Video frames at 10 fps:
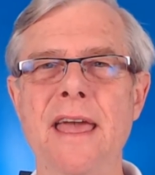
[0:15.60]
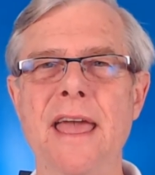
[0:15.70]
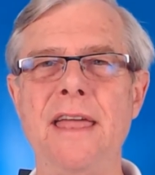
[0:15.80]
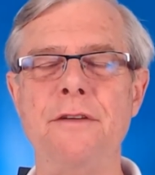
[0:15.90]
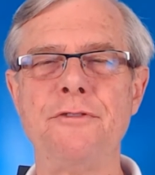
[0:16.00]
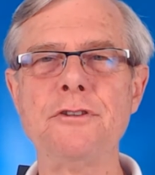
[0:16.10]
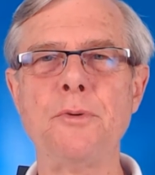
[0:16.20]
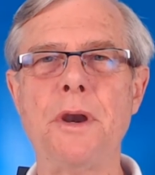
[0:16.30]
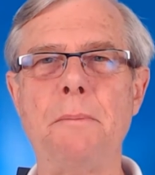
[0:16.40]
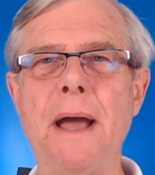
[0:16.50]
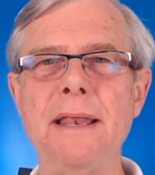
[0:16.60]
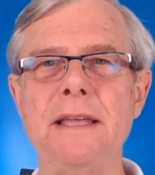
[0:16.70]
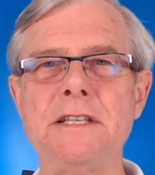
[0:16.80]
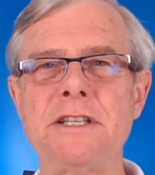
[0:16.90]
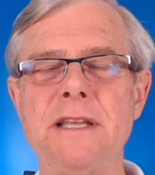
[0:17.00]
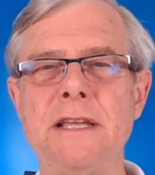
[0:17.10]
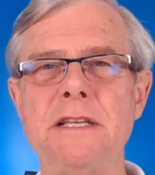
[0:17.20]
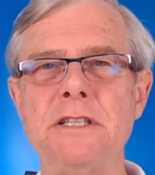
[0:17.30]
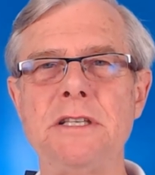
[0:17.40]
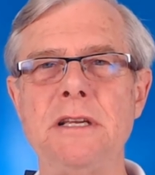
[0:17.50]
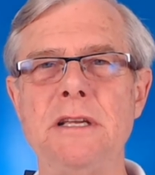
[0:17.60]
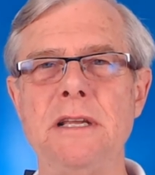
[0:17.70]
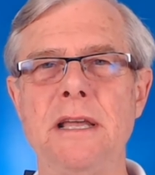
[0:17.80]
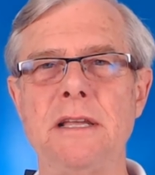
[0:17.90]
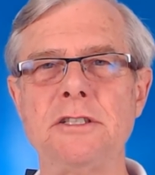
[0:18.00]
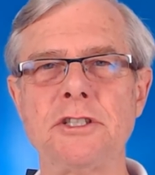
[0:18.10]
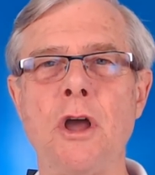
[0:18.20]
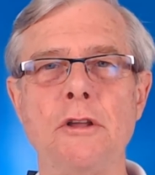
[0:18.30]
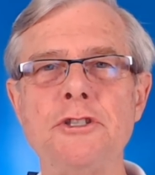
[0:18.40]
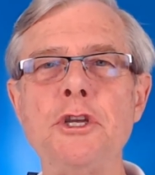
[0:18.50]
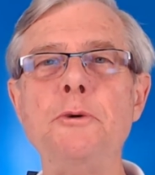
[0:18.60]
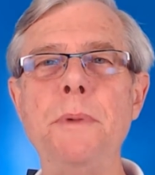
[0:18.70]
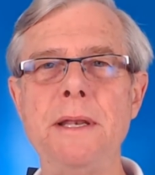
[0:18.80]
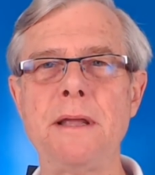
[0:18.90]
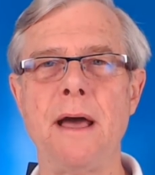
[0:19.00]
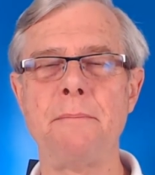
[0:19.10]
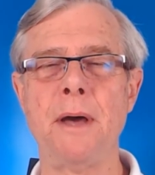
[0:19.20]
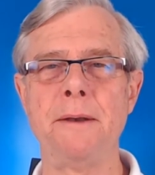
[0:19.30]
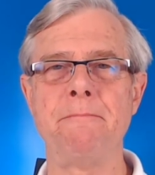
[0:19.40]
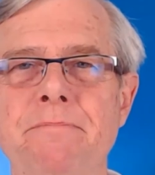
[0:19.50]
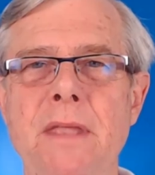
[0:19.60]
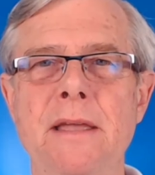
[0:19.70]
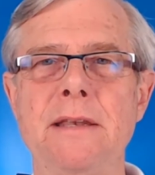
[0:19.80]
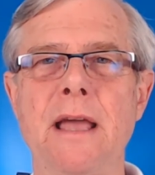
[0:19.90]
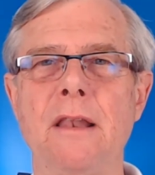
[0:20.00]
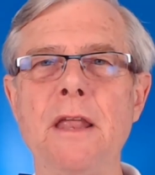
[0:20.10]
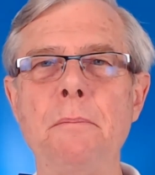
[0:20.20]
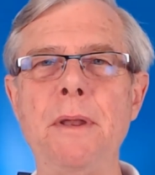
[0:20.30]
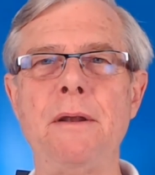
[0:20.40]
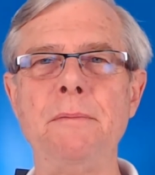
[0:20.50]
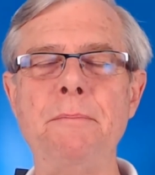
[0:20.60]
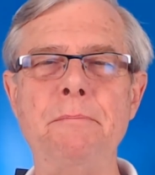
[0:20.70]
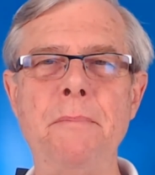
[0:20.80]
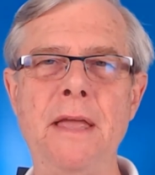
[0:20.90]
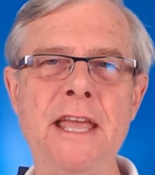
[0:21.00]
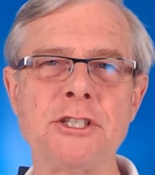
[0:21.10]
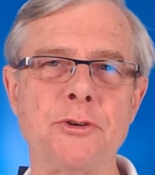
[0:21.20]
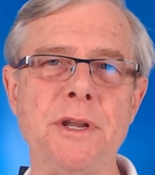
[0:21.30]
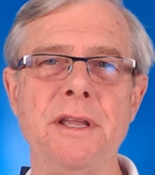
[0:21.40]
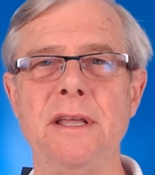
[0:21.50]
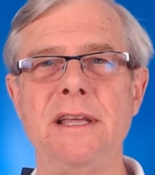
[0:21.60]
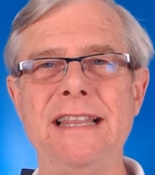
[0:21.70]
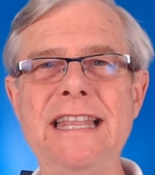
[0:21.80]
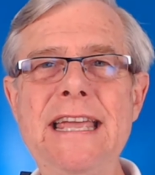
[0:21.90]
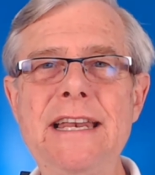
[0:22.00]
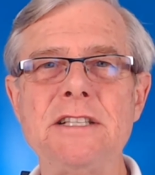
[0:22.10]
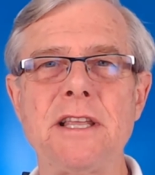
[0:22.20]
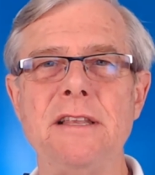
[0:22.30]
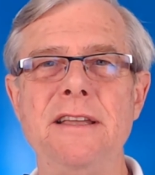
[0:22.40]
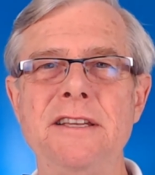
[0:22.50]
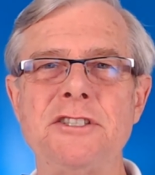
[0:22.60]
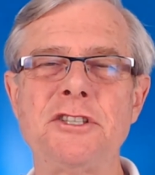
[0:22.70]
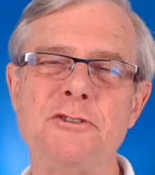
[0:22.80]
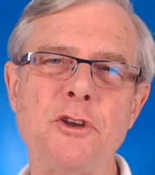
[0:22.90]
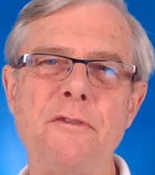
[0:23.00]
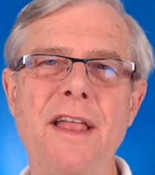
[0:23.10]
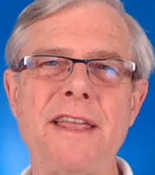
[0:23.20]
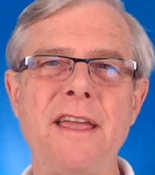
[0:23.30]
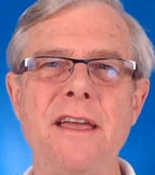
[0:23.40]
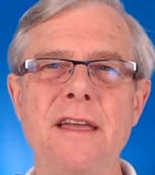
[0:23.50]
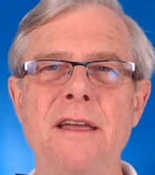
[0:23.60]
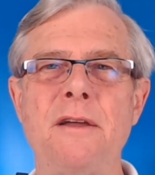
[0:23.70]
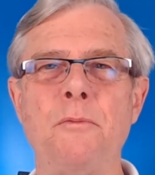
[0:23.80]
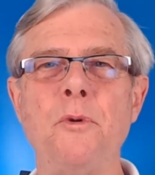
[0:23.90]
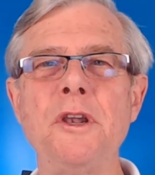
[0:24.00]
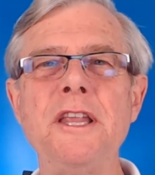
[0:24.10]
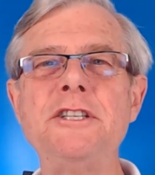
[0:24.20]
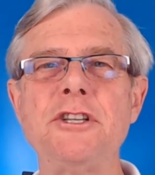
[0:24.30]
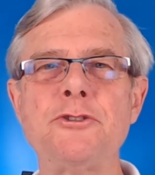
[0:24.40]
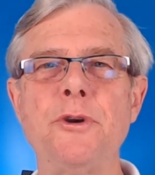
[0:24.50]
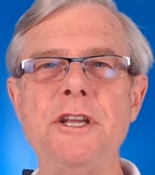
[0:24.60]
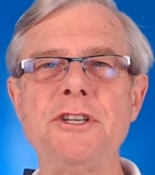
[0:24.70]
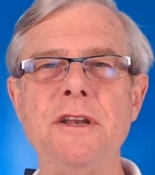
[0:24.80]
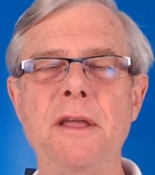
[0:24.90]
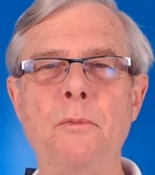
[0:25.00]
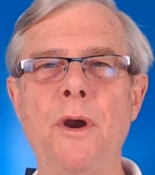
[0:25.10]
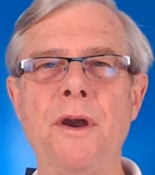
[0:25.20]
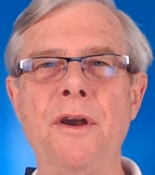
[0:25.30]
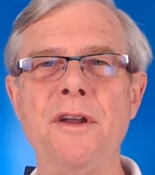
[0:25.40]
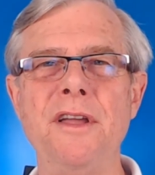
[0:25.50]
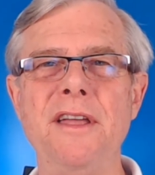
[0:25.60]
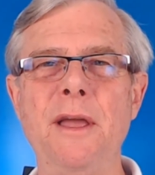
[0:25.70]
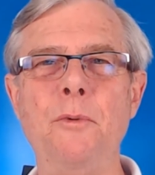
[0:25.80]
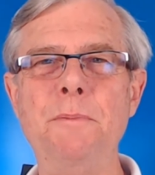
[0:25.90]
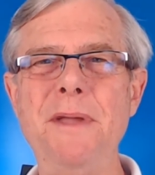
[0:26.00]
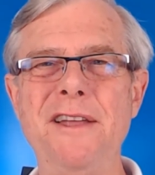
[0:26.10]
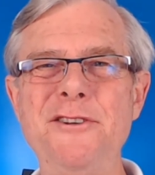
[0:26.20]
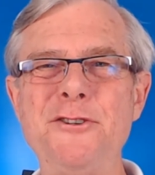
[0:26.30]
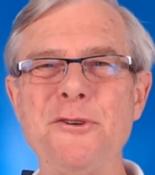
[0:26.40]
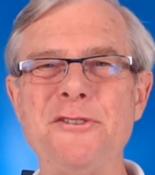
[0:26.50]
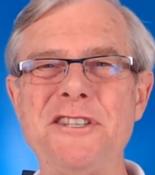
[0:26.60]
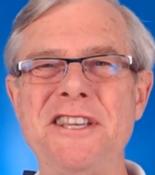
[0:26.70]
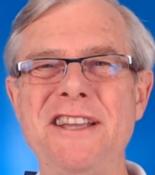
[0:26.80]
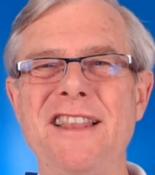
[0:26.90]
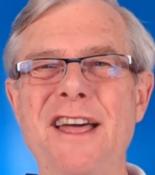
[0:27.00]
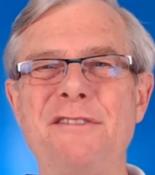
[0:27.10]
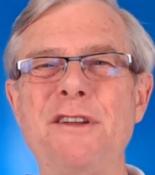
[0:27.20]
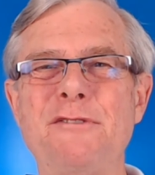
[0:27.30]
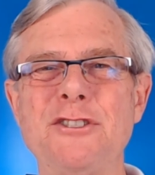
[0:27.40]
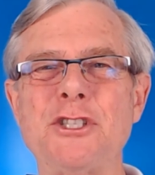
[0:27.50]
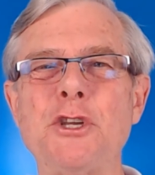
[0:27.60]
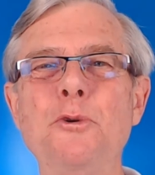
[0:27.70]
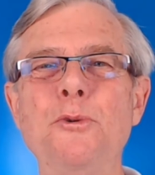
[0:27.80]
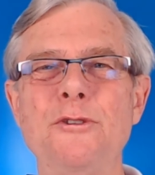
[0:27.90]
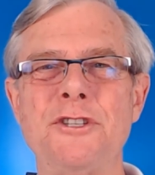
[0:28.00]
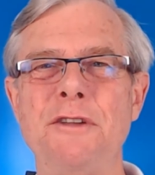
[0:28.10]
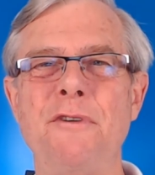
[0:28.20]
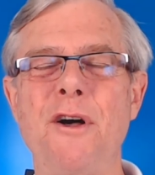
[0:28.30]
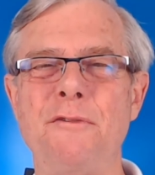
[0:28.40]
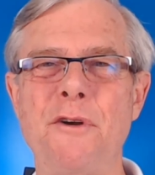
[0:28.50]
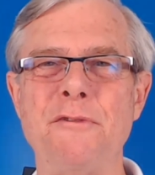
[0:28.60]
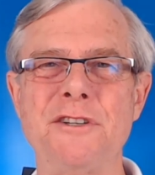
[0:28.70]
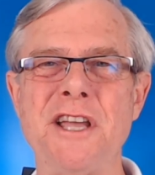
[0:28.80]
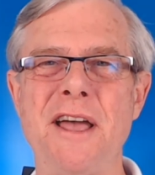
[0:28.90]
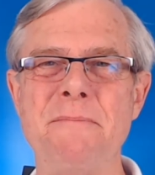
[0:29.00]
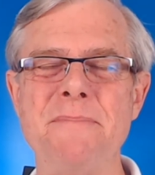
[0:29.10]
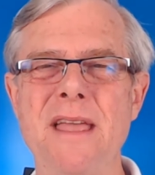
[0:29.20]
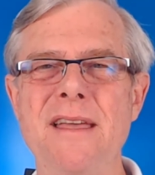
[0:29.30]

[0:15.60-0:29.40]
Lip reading: And the first one on my list is called Two-Bin Kanban. Now, a little bit of history. Lean is sort of like a religious tradition where it wouldn't be unusual to see a lot of different schools evolve over time.